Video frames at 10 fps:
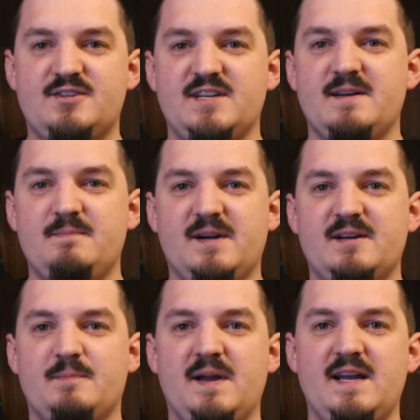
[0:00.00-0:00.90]
GM
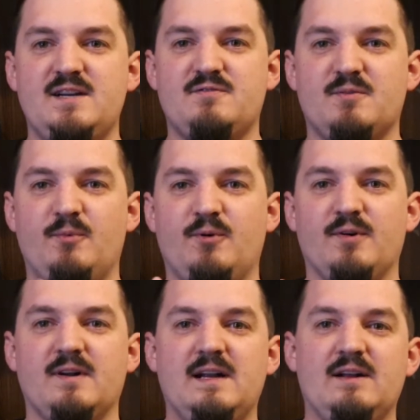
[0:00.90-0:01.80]
Binder page for
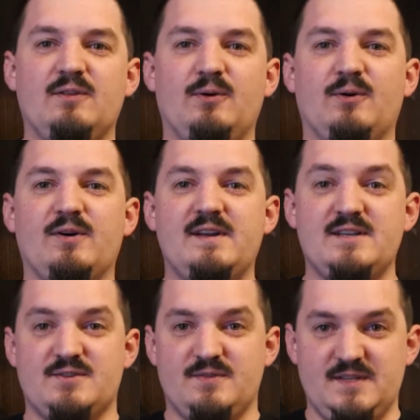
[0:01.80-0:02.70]
more lore and
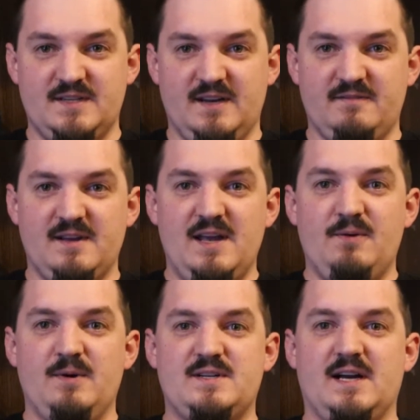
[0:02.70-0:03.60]
history stuff,
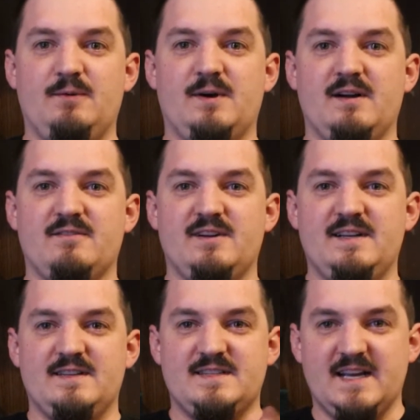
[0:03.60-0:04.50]
which I will cover
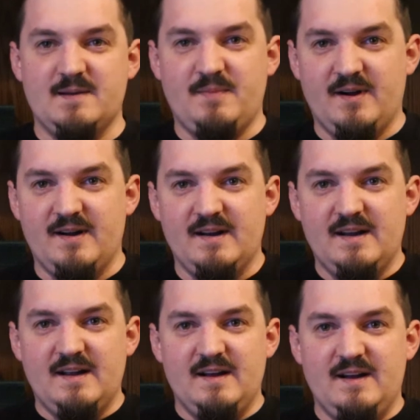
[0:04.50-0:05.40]
in the second part
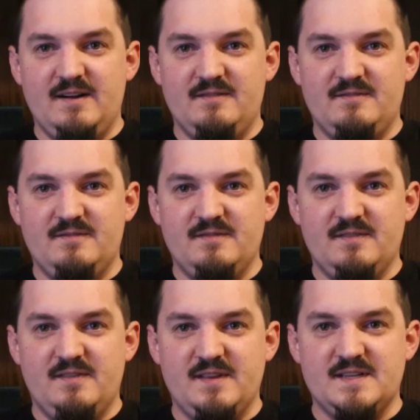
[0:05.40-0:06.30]
of
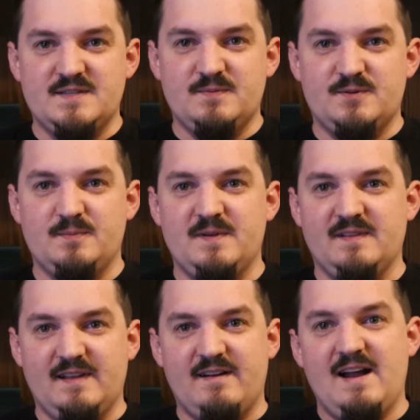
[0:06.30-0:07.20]
this, which will be
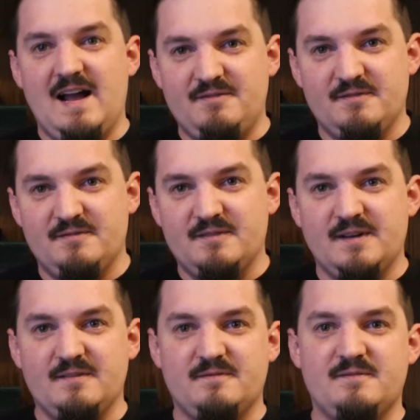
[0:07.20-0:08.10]
the latter half
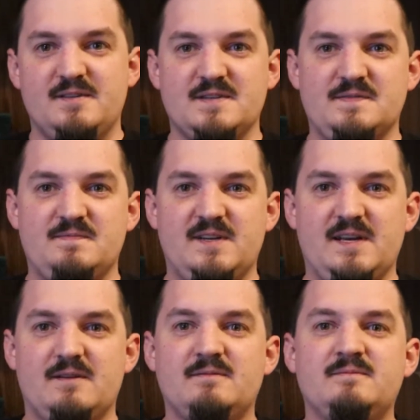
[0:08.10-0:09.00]
of this
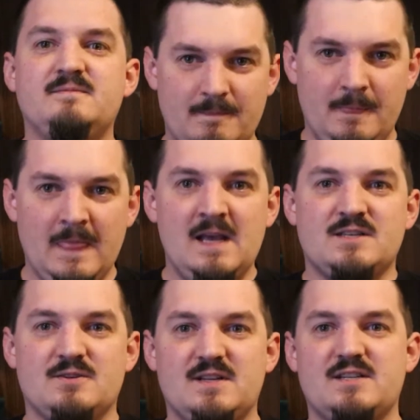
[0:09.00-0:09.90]
video.
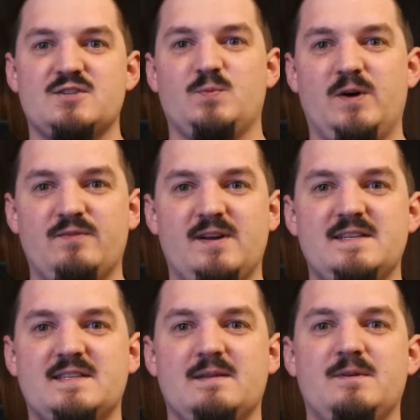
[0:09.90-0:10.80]
So it's not just one
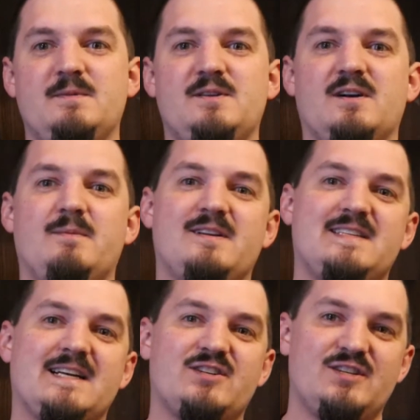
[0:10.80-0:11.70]
race that I'm going to be talking about,
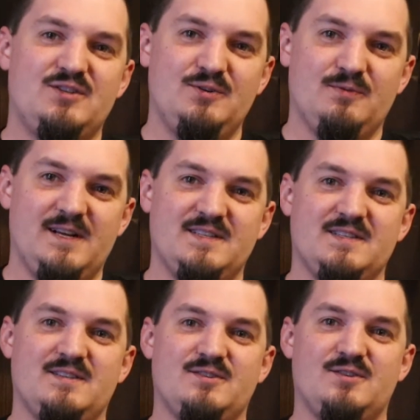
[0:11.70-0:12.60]
it's actually two
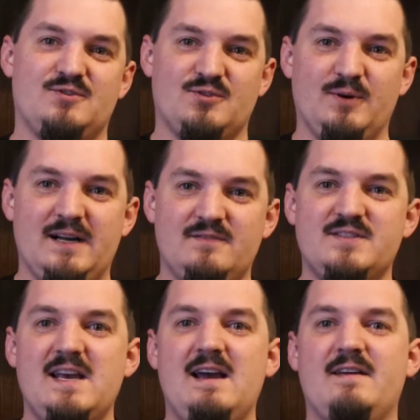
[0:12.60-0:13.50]
races. There's the True
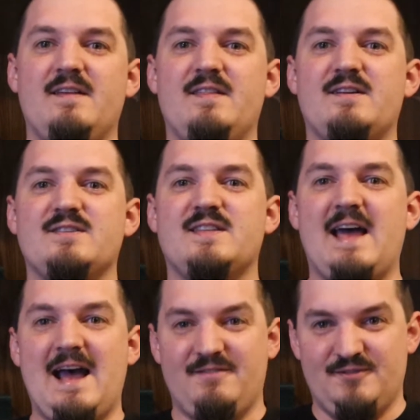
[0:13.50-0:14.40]
Elves, and then there's the
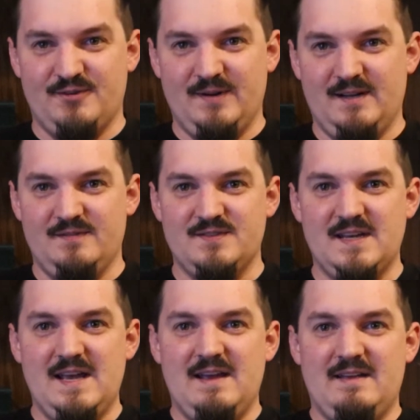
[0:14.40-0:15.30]
Half-True Elves.